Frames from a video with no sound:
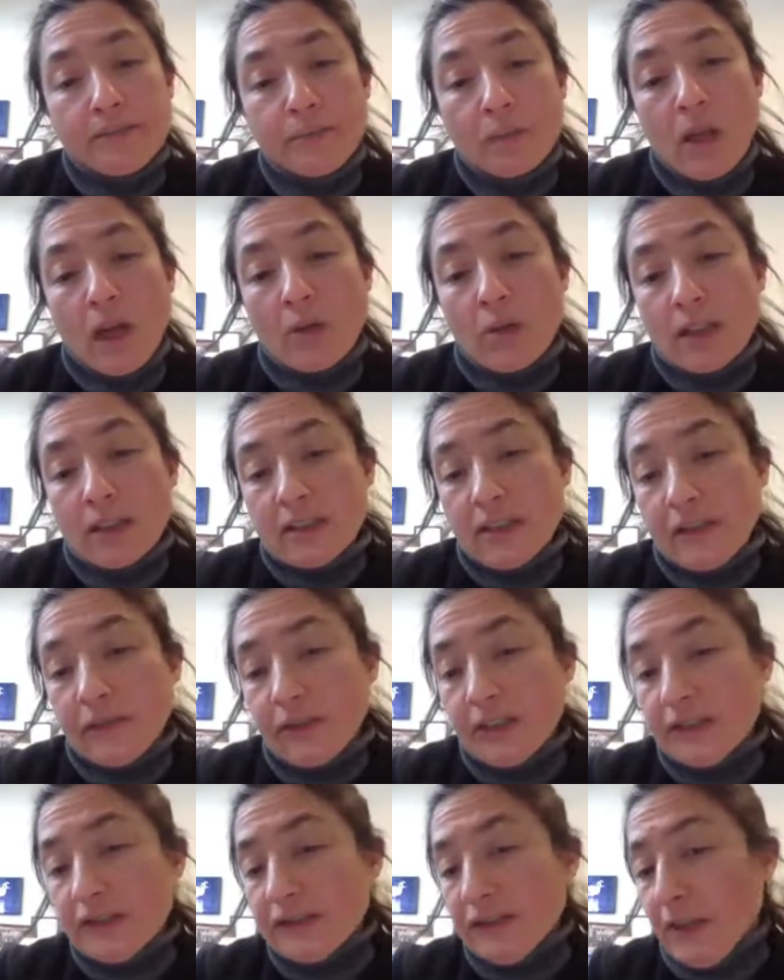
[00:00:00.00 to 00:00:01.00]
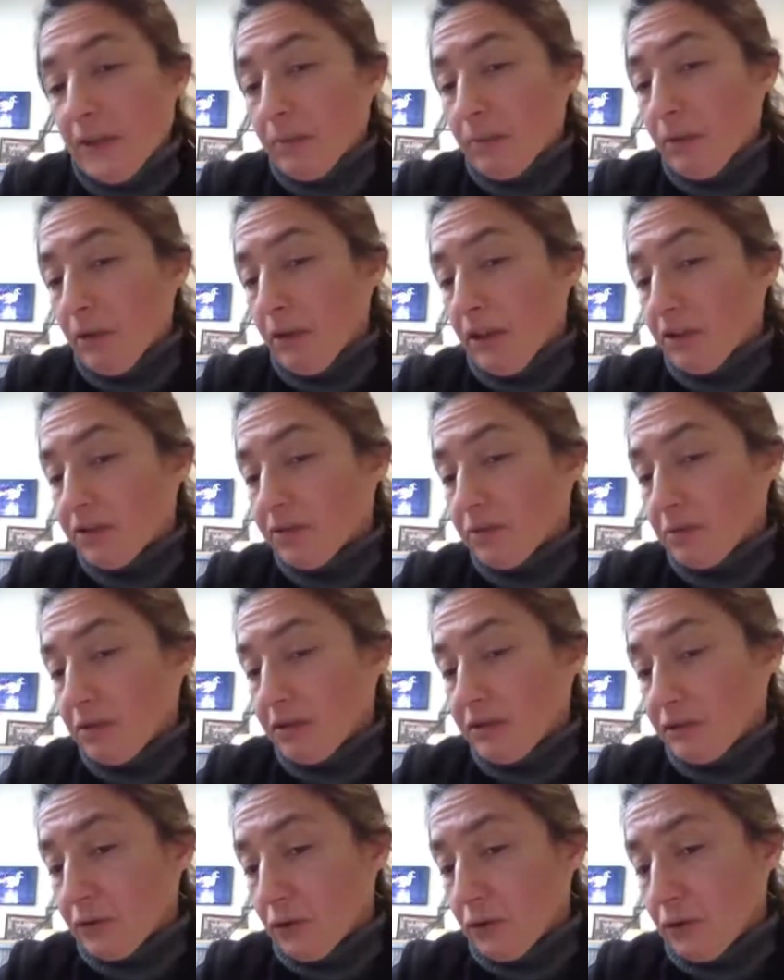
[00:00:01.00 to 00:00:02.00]
our reference sample, as we
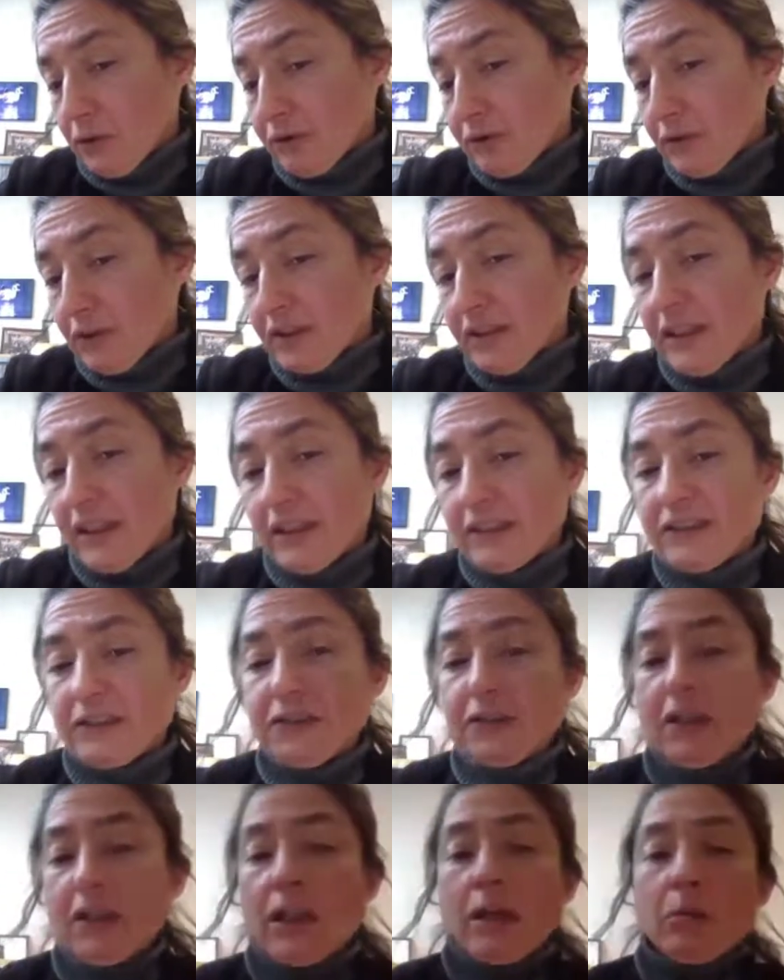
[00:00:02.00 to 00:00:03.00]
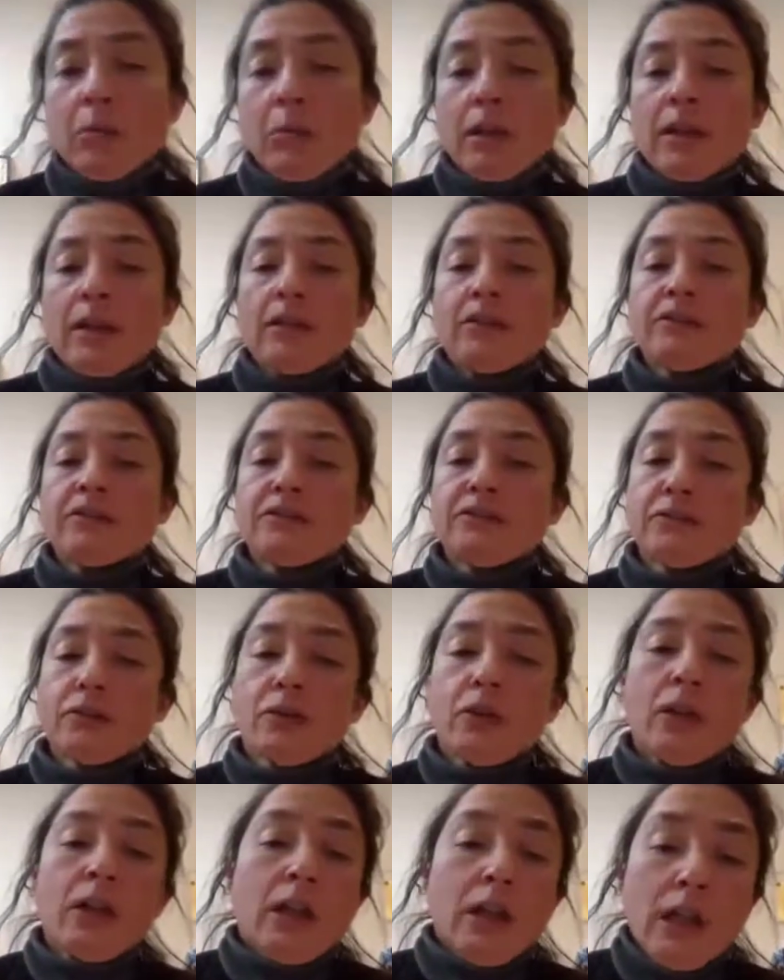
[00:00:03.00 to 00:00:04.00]
saw also in the SEM, has
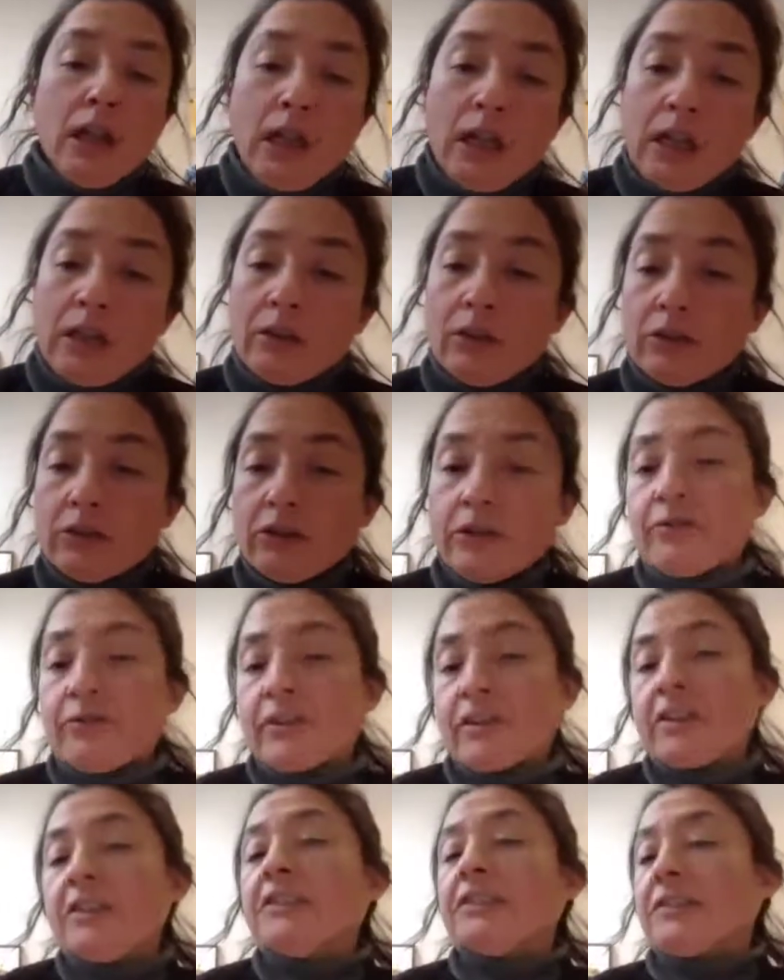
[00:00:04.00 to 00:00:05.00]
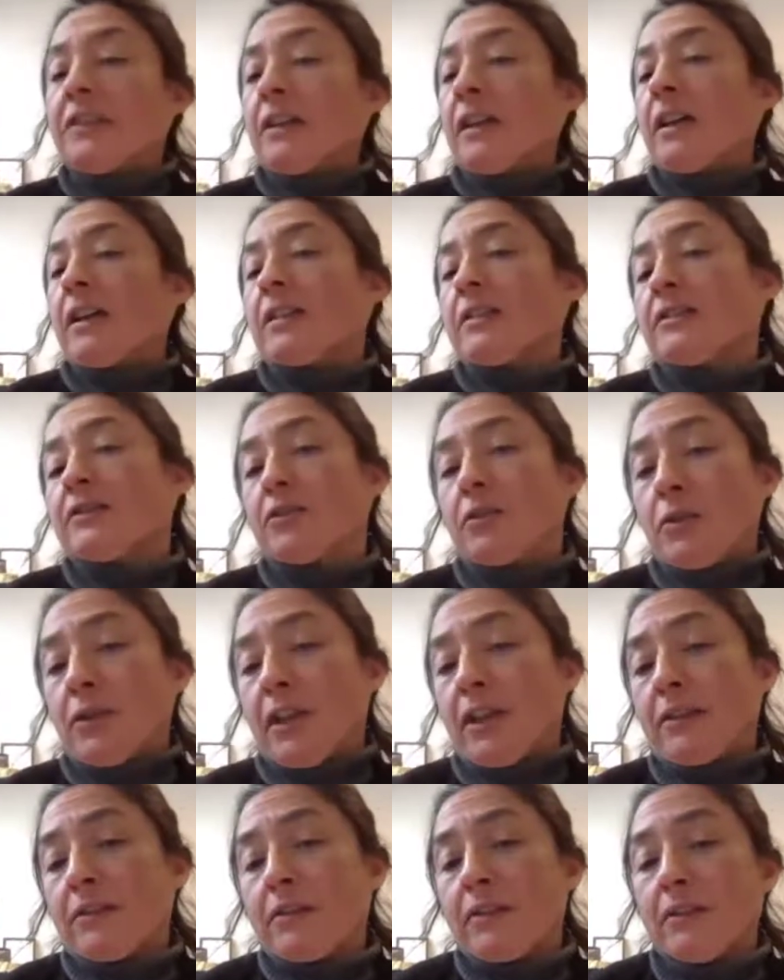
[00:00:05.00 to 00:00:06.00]
a lot of crystallites
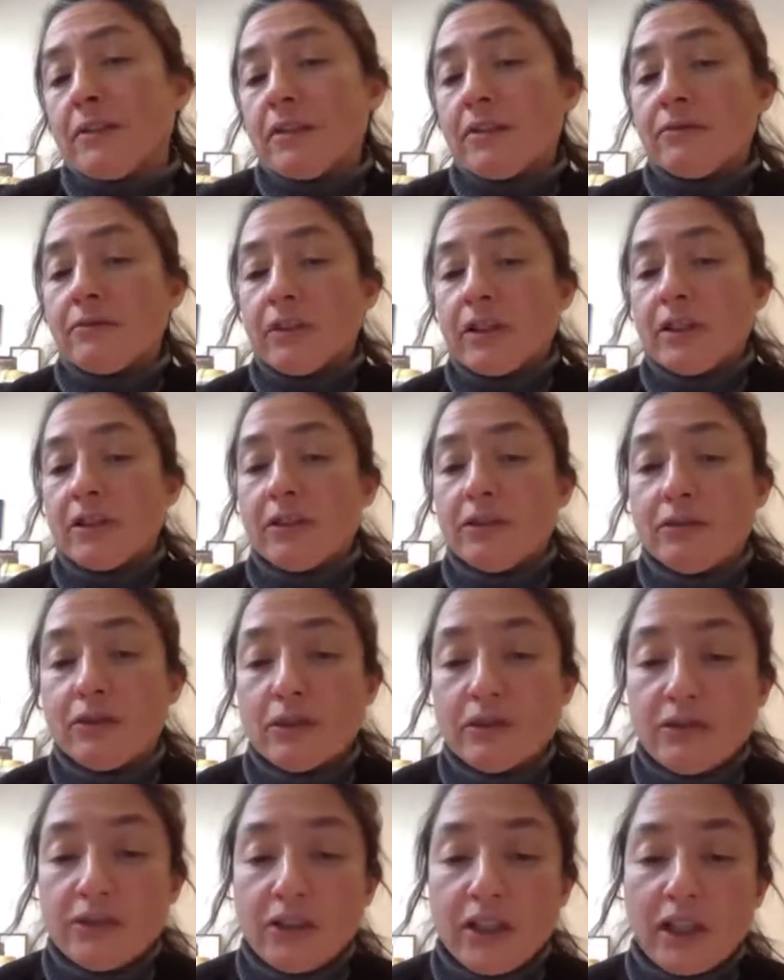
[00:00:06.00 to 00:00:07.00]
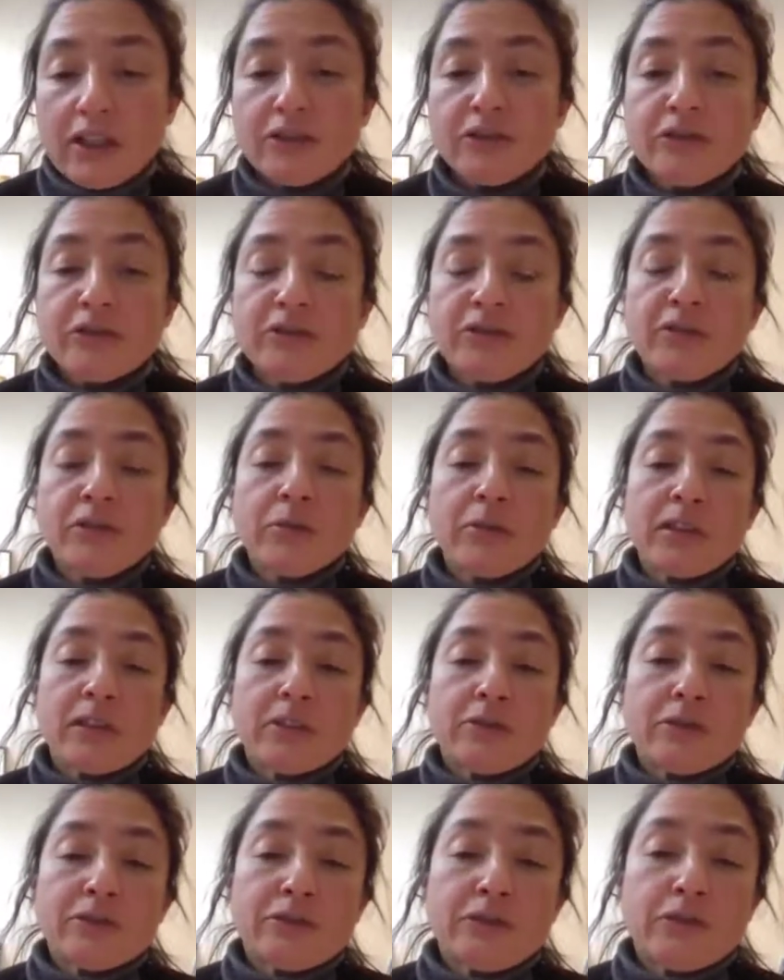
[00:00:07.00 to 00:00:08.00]
oriented in very different directions, so we
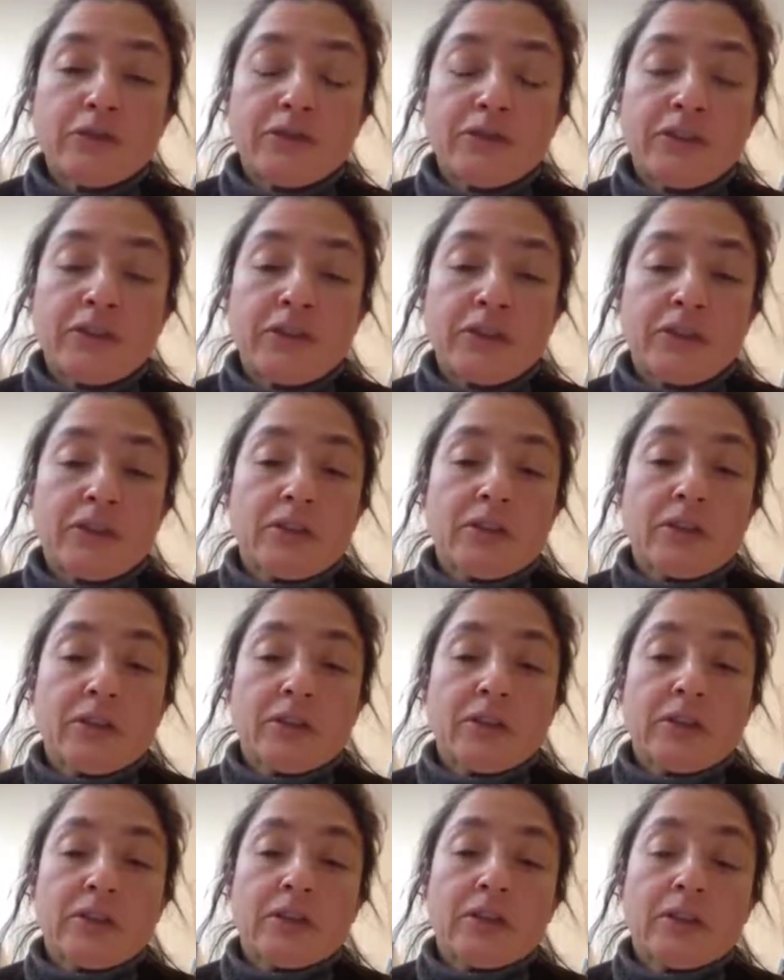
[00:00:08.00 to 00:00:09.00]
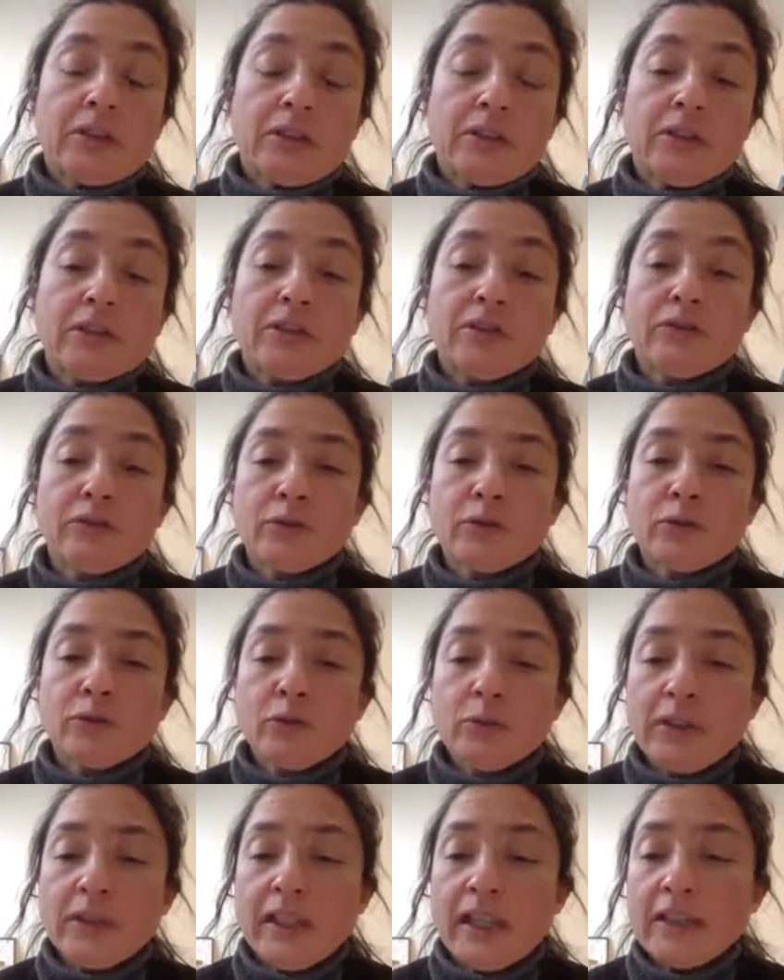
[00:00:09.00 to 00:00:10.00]
can also see it in the
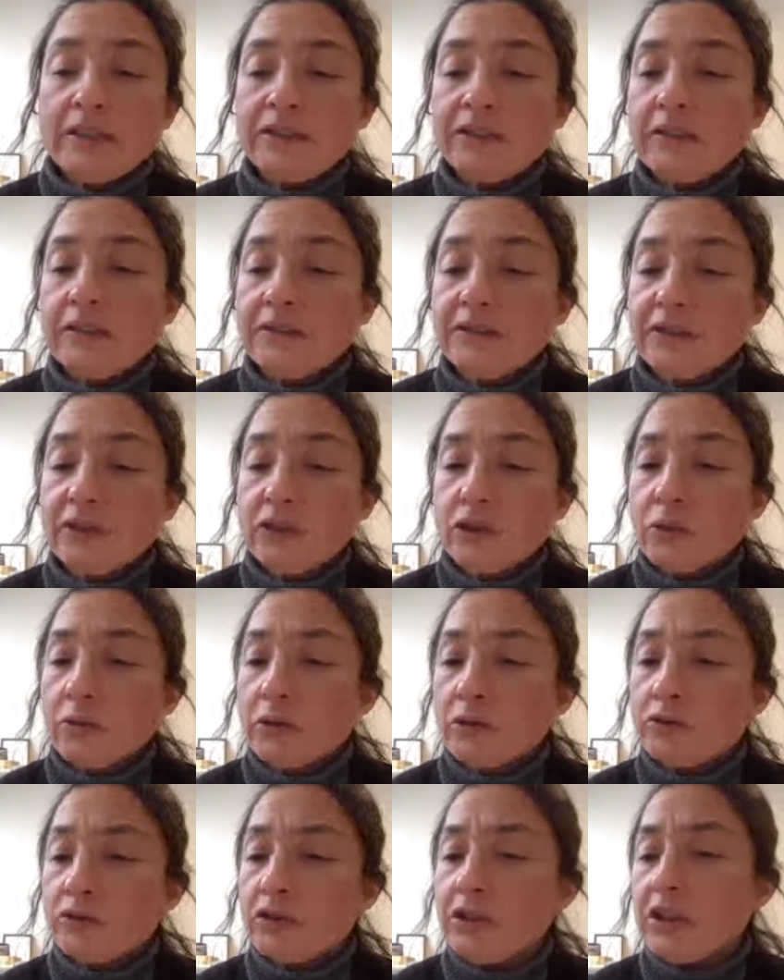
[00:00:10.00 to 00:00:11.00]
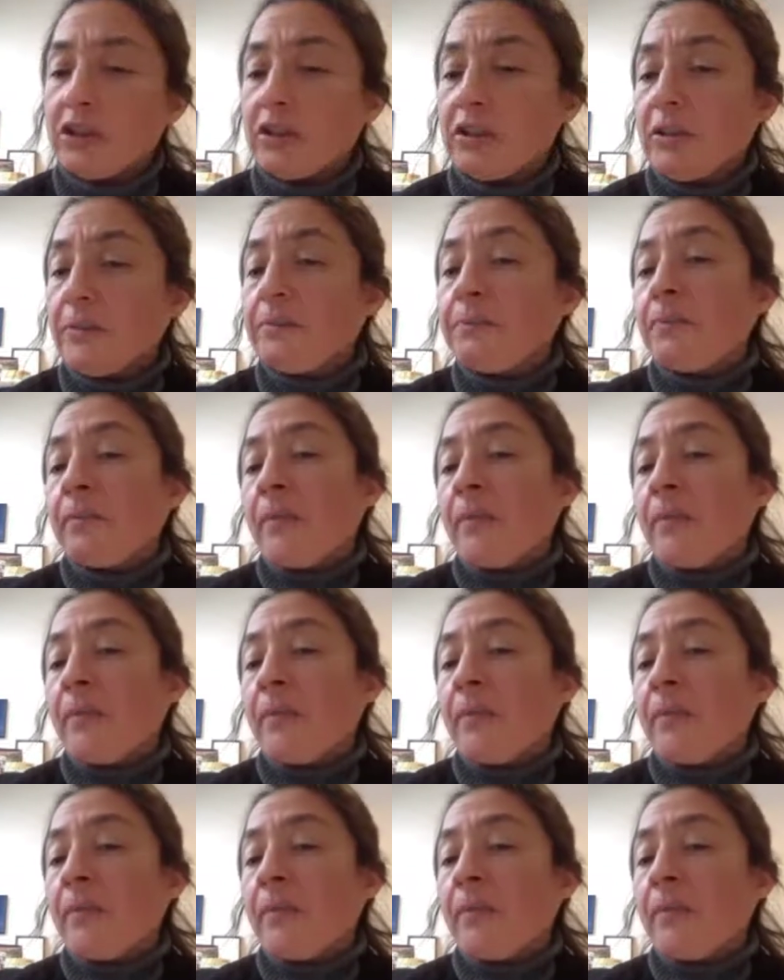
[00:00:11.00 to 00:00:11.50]
photoluminescence, in homogeneity,